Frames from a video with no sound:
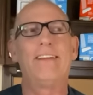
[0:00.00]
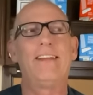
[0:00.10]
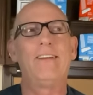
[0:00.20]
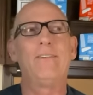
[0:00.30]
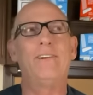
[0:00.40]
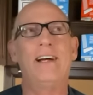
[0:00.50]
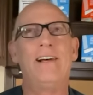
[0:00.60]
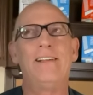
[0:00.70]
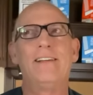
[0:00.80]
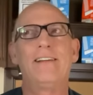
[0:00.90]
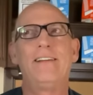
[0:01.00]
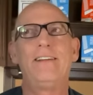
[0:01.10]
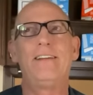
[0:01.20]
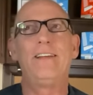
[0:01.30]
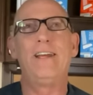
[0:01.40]
well,
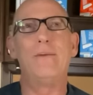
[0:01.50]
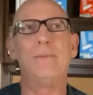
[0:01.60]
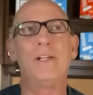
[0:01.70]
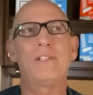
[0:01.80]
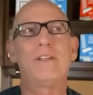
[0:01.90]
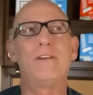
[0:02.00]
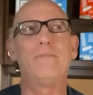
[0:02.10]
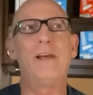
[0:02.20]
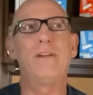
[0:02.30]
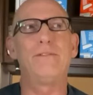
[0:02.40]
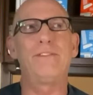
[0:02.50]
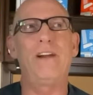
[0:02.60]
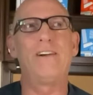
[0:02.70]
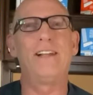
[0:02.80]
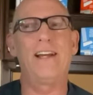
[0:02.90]
it must have been a
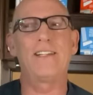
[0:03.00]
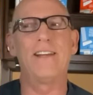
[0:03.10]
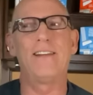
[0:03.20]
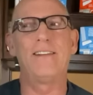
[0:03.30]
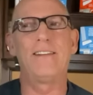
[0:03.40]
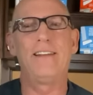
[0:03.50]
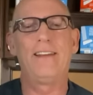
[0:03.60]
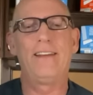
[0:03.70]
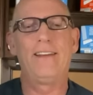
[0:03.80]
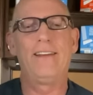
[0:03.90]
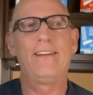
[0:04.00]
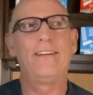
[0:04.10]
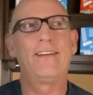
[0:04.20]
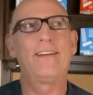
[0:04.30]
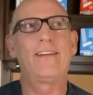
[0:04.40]
fair election
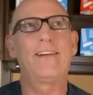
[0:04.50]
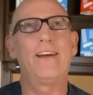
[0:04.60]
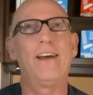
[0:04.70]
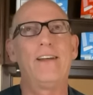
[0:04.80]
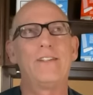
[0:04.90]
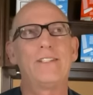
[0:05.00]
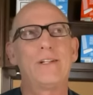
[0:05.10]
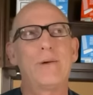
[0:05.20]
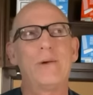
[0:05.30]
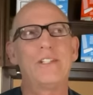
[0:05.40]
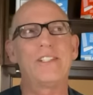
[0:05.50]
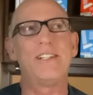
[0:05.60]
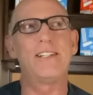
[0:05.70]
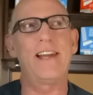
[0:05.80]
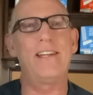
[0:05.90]
because the courts
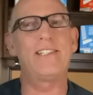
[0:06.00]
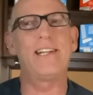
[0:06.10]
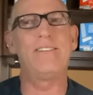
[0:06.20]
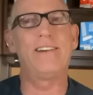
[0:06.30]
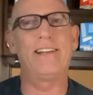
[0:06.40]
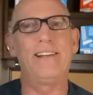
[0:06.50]
didn't catch anybody.